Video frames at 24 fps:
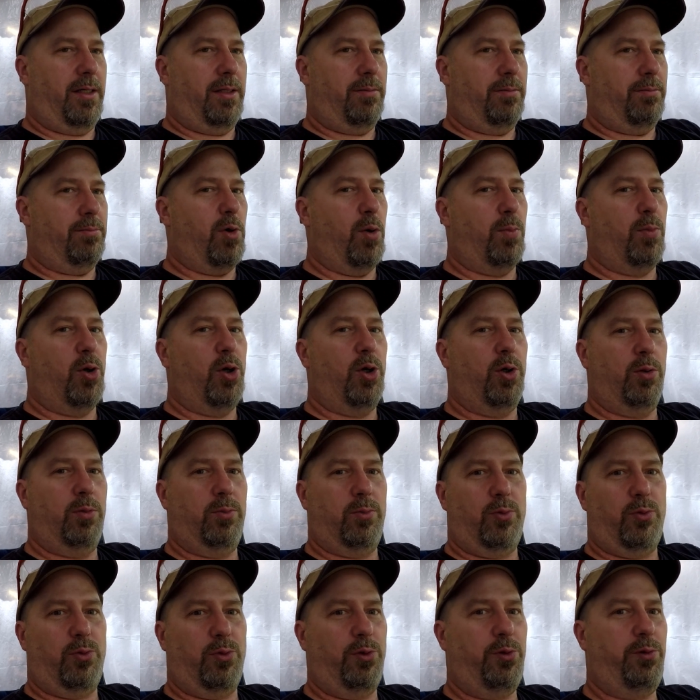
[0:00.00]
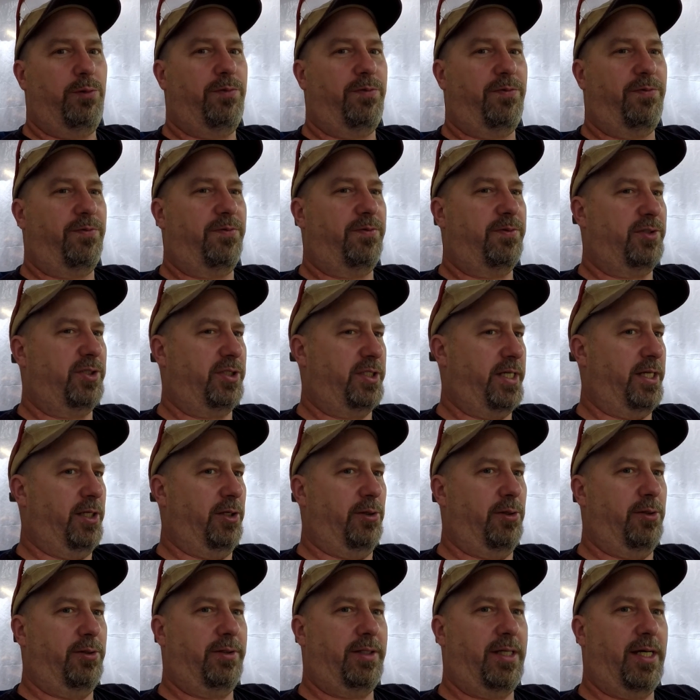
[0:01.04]
mobile home roof
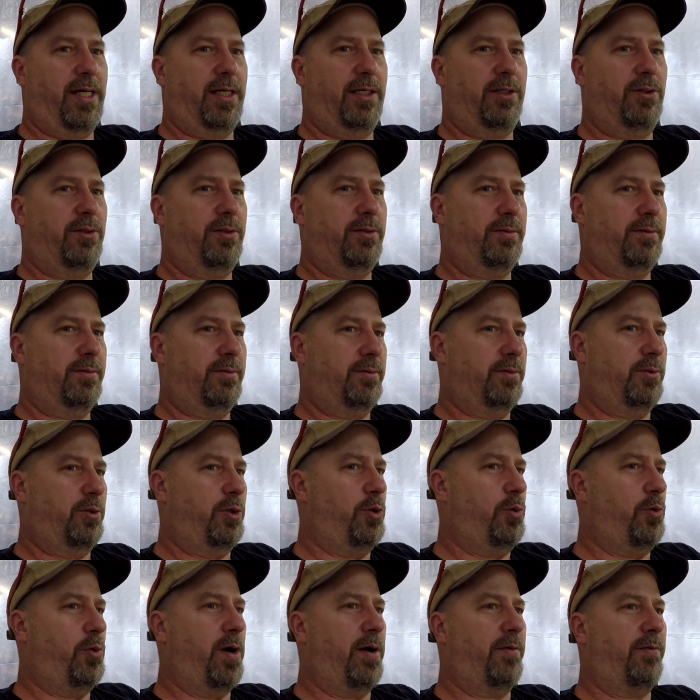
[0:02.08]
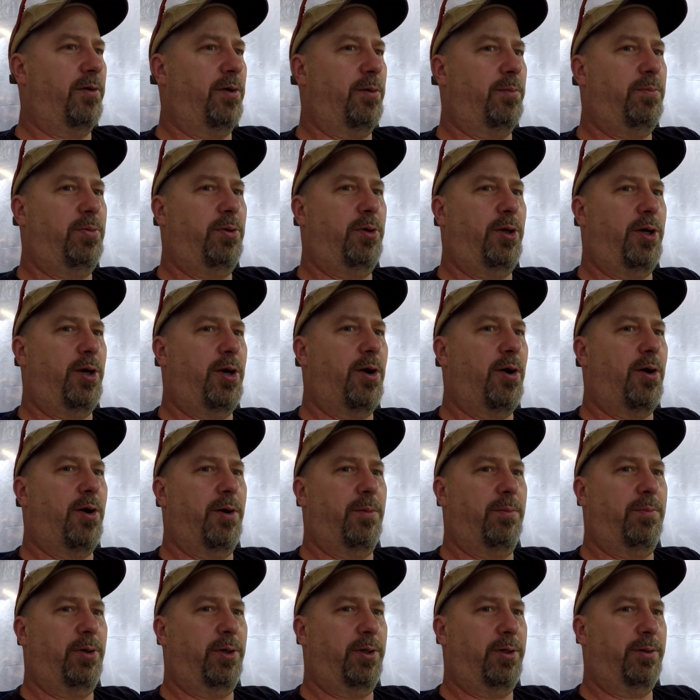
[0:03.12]
sealer that whoever put it on
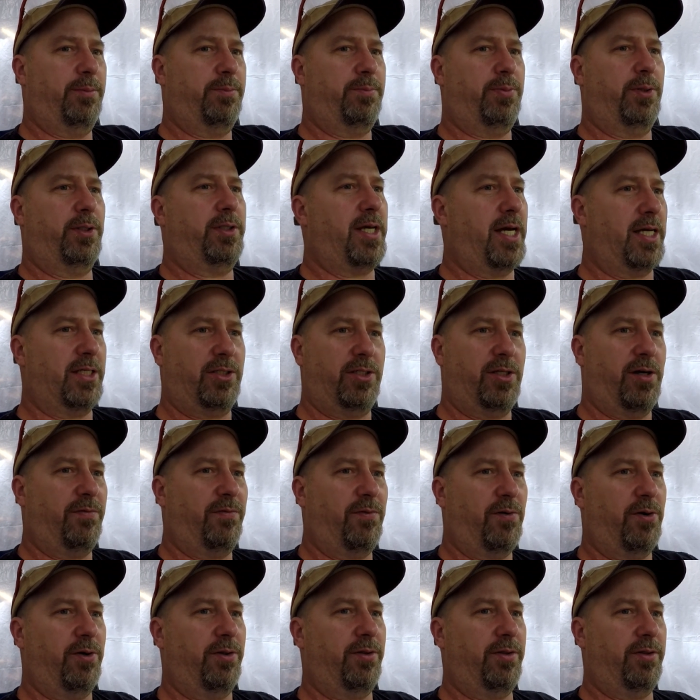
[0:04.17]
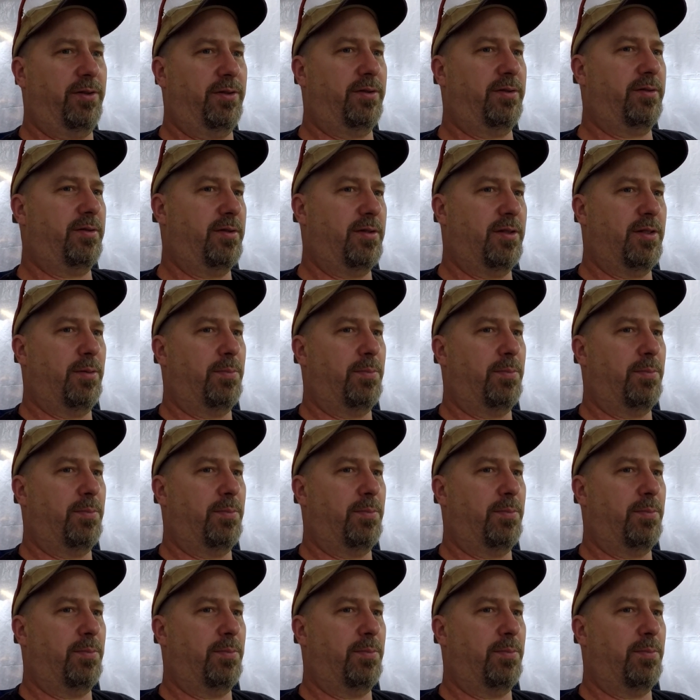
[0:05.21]
put that stuff on the